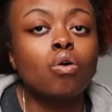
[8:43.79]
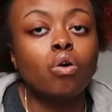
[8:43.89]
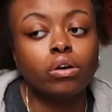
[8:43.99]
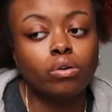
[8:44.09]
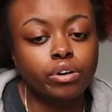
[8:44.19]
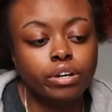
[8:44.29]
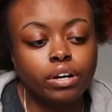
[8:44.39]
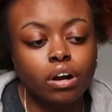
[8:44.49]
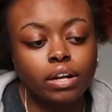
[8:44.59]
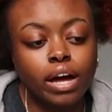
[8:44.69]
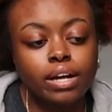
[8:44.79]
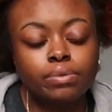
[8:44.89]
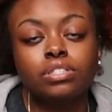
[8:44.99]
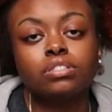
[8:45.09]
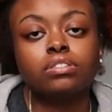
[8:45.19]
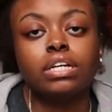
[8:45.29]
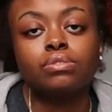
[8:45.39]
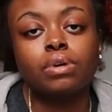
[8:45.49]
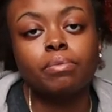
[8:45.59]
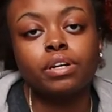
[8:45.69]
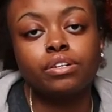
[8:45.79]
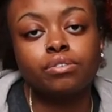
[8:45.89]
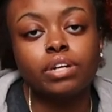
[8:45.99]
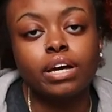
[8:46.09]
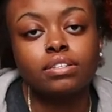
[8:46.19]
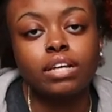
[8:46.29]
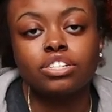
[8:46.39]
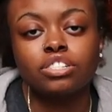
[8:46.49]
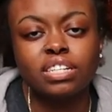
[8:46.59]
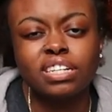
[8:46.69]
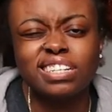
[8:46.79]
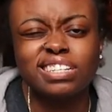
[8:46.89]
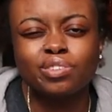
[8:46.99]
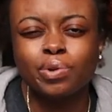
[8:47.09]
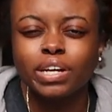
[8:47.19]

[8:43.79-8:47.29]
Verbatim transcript: or order it online which is that's what i'm gonna do next i just needed these